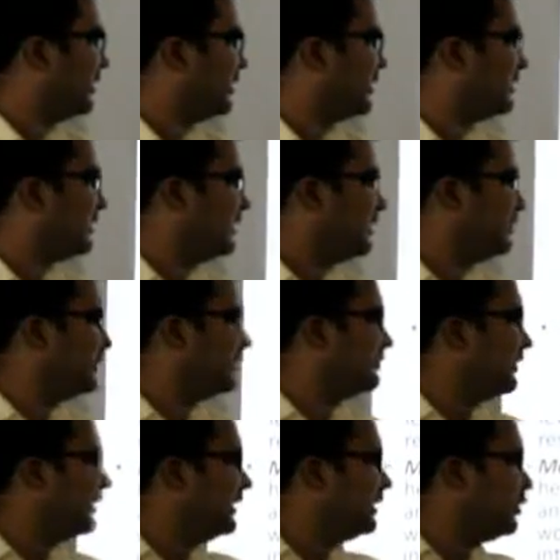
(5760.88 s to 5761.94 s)
particular term is
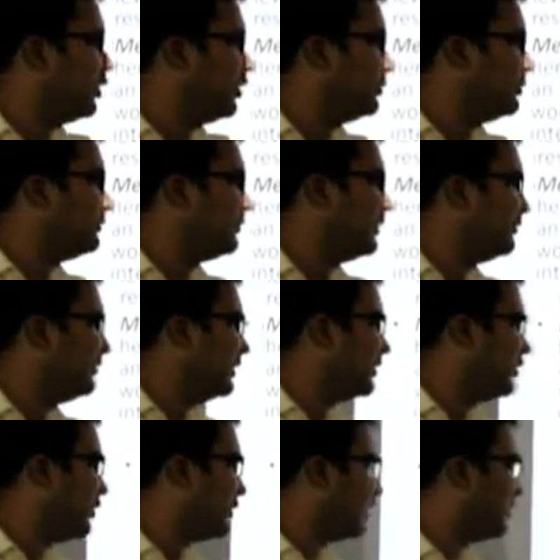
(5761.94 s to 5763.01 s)
very common when we are
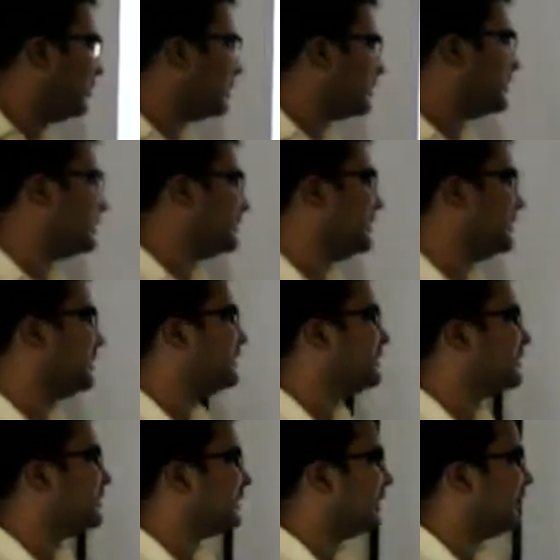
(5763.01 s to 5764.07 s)
talking about the serial.
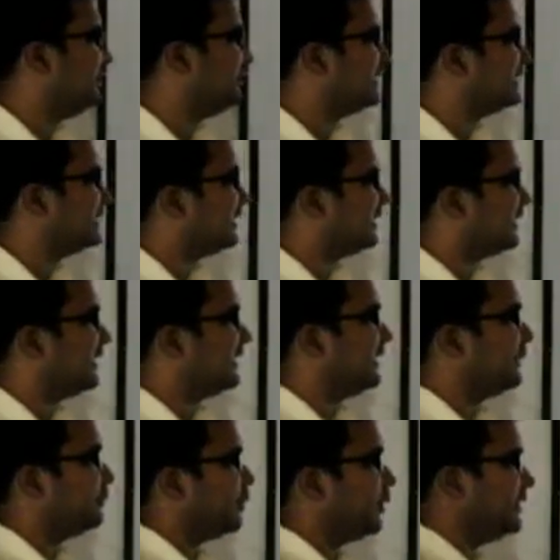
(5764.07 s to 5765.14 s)
The television
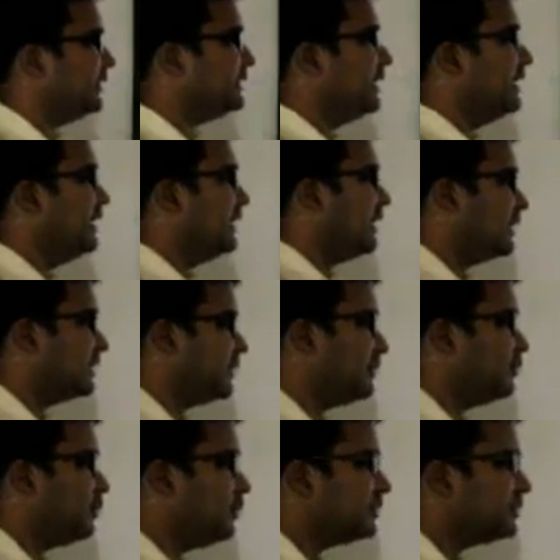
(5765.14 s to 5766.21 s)
rating points are
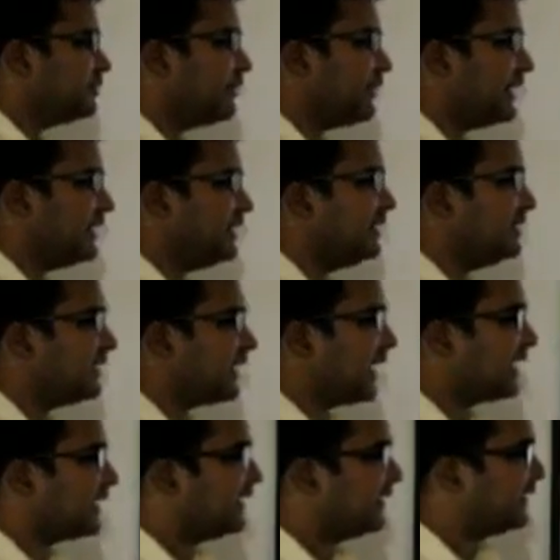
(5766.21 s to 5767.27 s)
the most widely
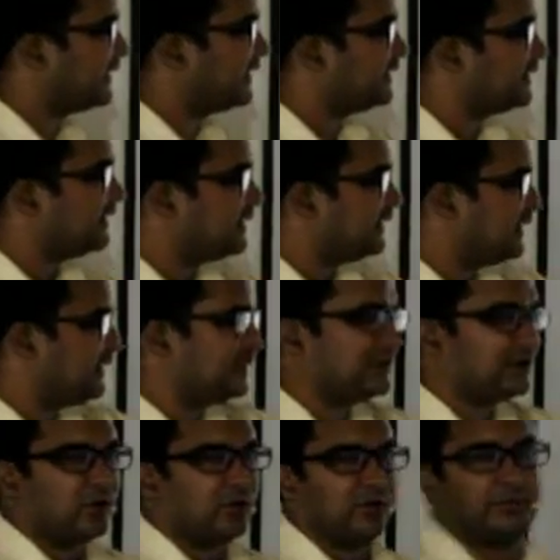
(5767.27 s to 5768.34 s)
tracked indicator in
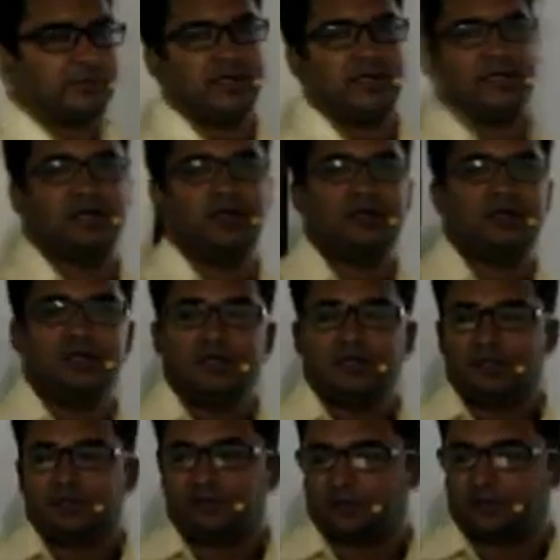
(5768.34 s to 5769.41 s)
electronic media.
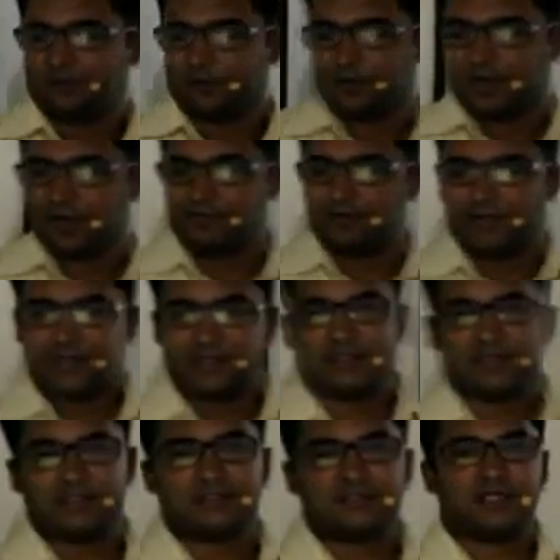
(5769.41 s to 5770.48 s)
So for every
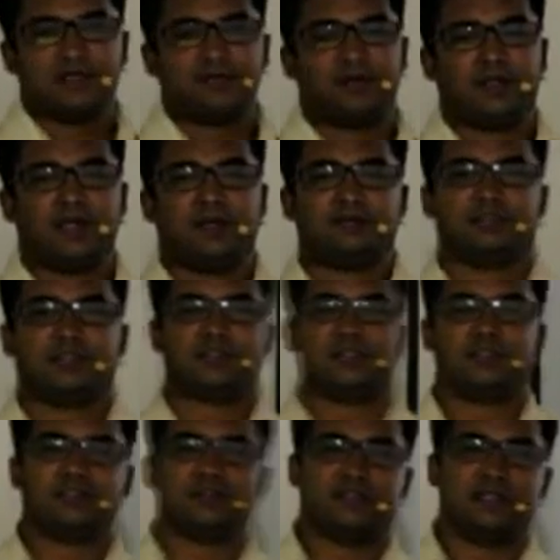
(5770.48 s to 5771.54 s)
industry we have
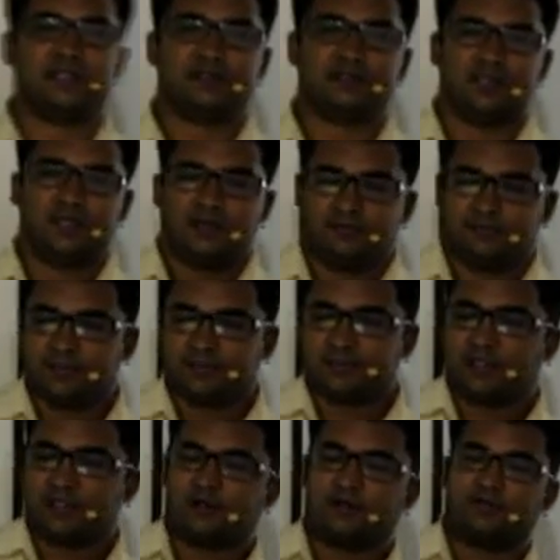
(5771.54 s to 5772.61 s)
certain things
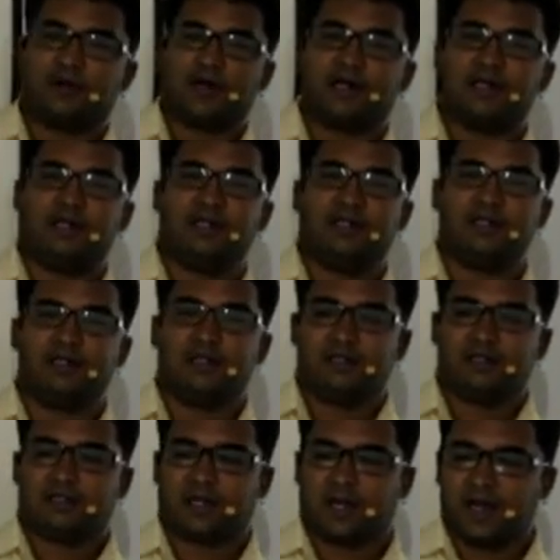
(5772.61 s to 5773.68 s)
which are widely
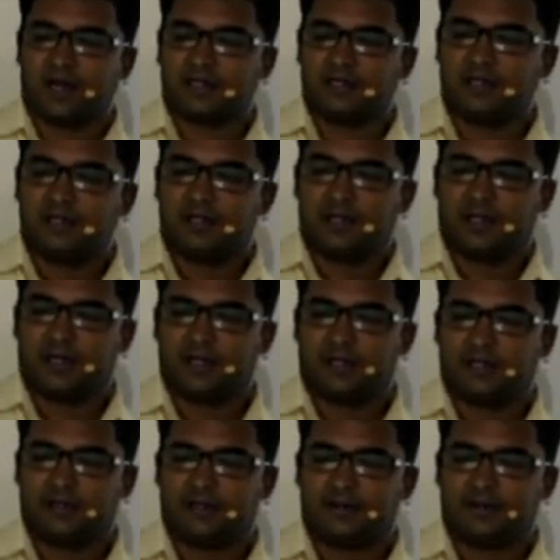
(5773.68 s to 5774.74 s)
tracked,
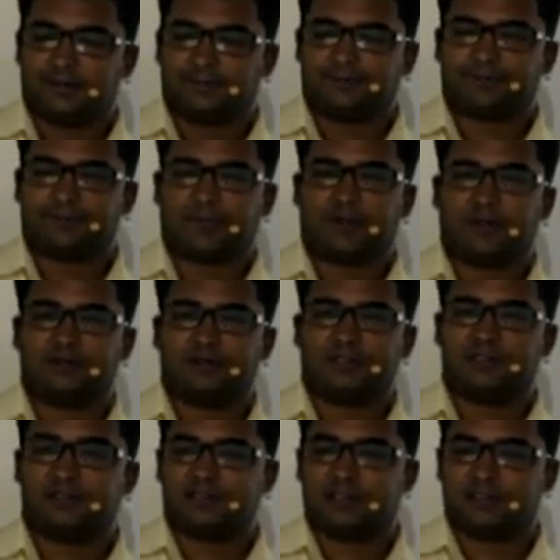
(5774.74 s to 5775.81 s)
and
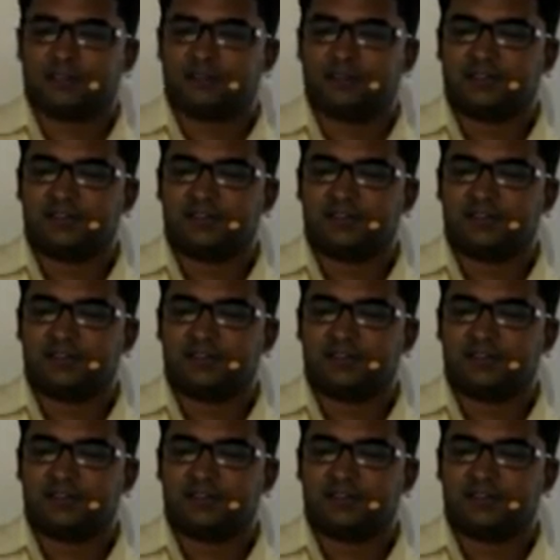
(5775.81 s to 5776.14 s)
these